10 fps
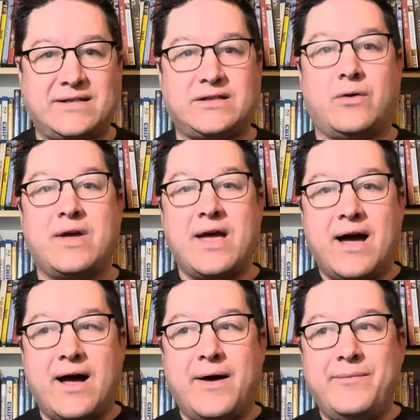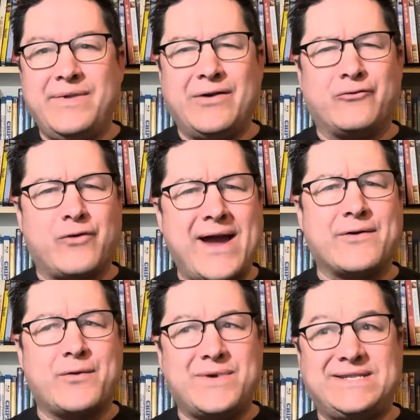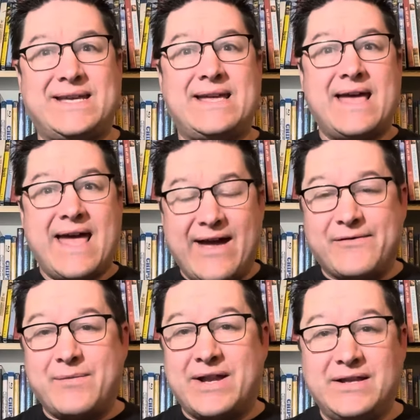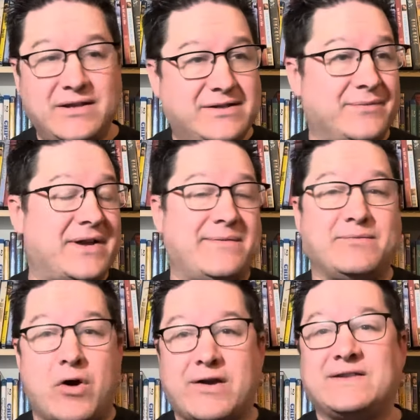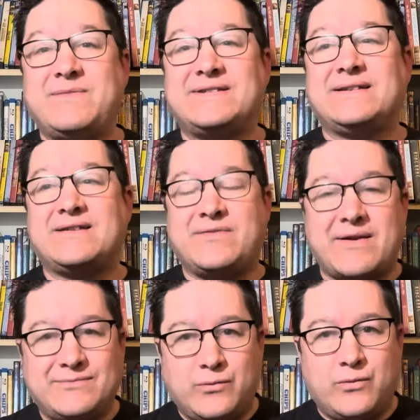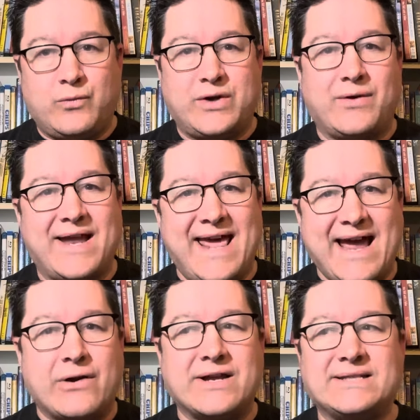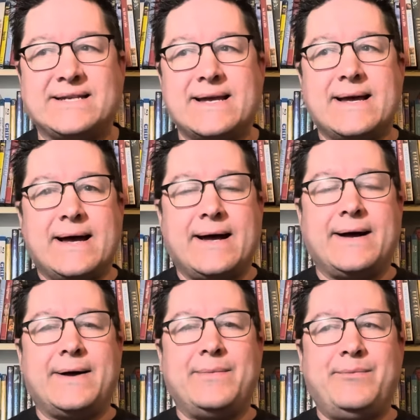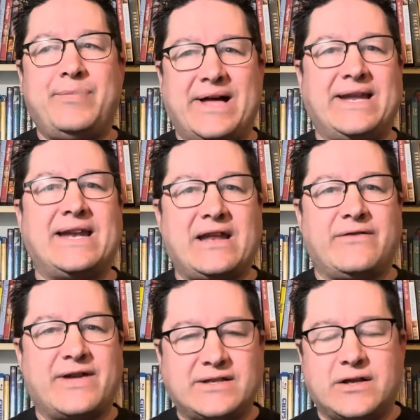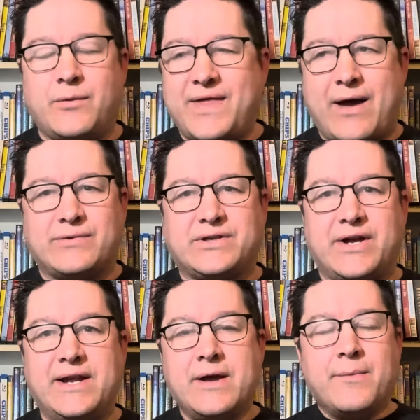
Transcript: So rare that we see everybody. Sometimes Mark is missing, sometimes we don't get Harris, but in any event, so that was good.